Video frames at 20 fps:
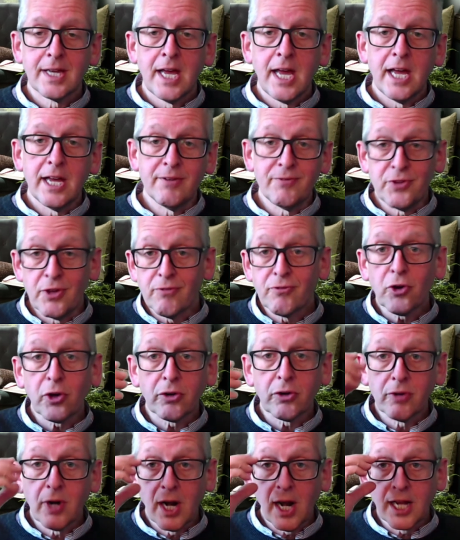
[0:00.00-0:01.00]
If you've got a
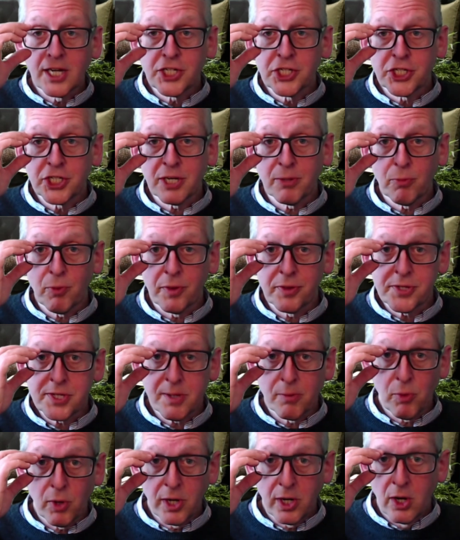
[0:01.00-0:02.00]
relationship with
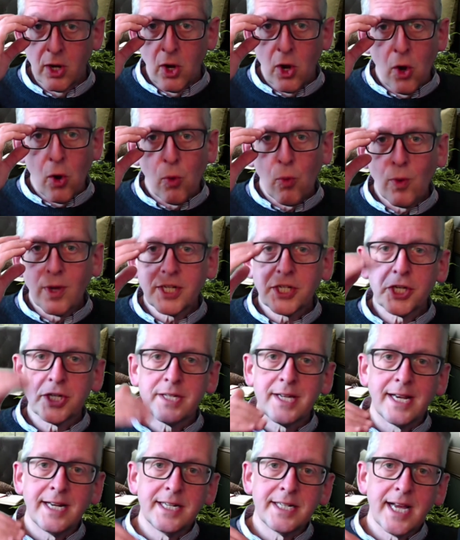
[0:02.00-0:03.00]
someone which is
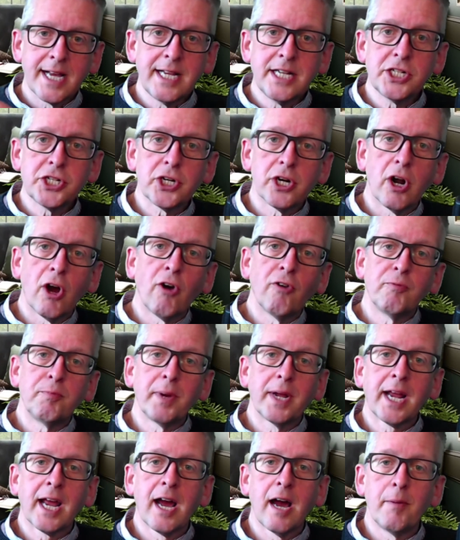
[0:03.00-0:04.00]
in danger of
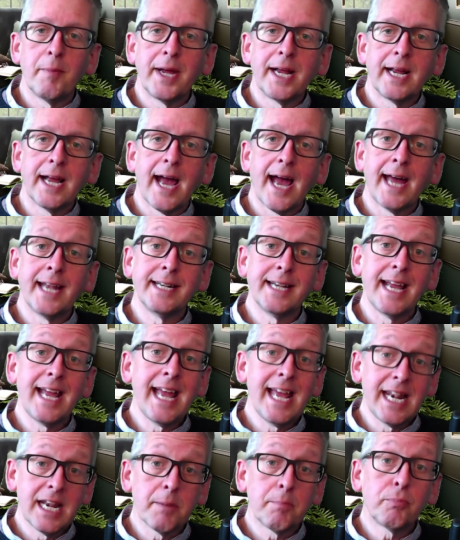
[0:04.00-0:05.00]
becoming an
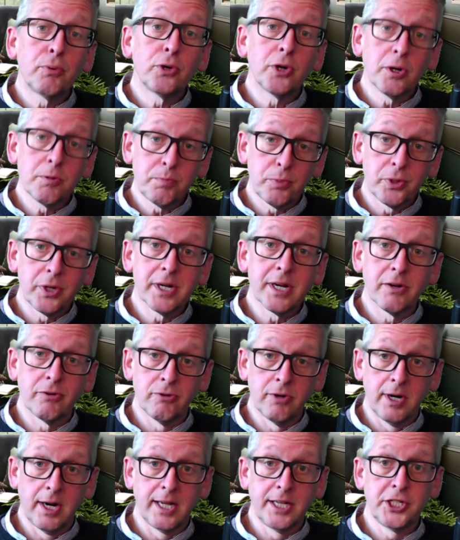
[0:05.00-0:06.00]
inappropriate
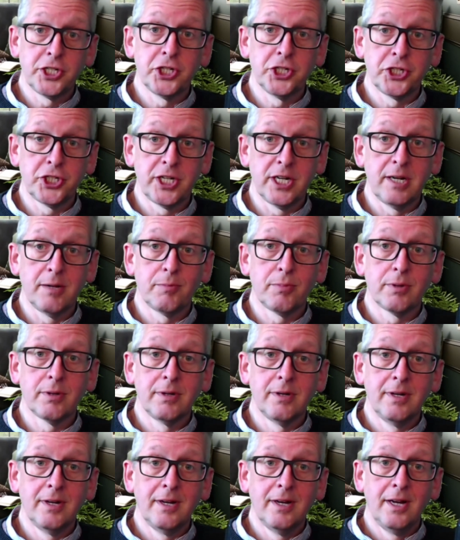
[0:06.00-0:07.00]
relationship,
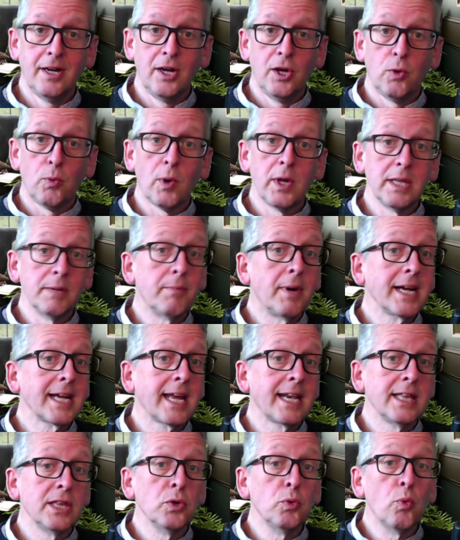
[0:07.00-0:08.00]
one that might
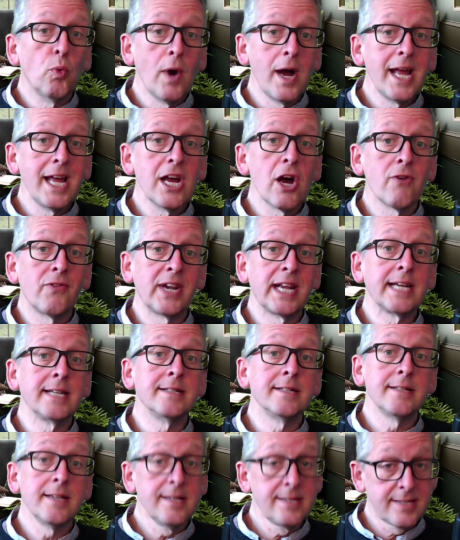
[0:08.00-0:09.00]
get in the way of an
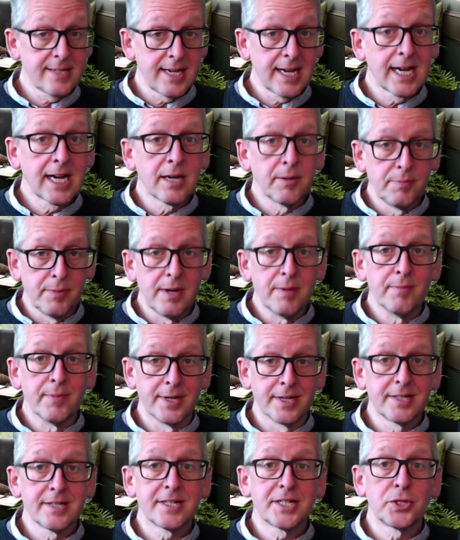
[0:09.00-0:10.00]
existing
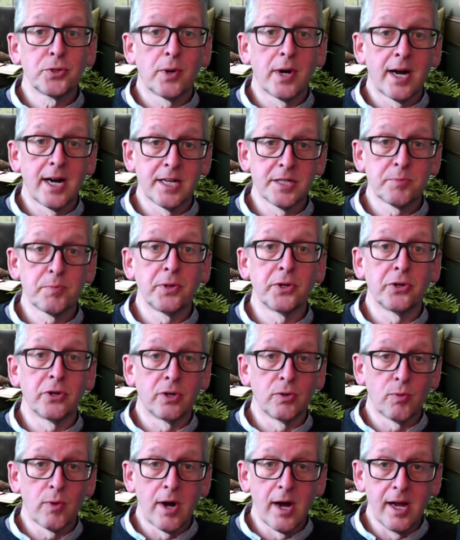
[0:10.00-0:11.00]
commitment to a husband or
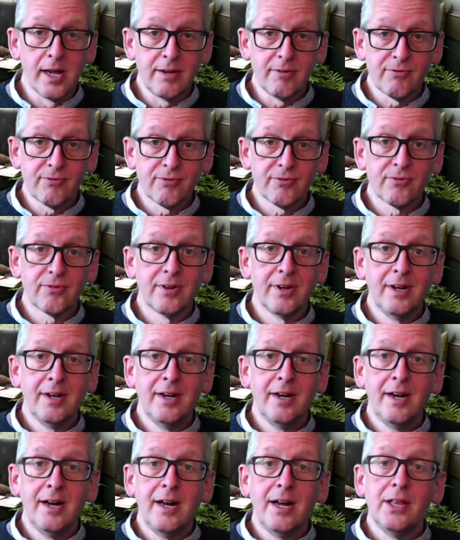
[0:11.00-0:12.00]
a wife,
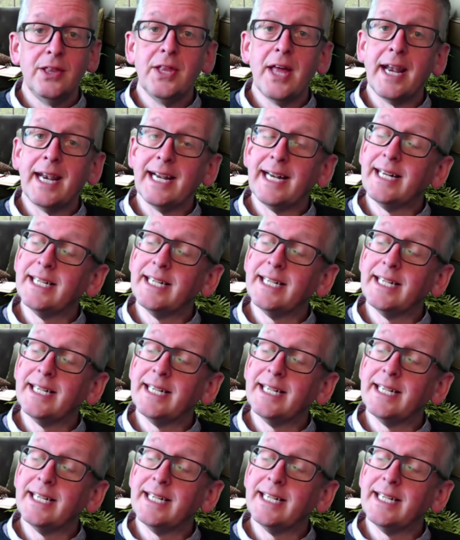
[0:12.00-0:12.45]
then it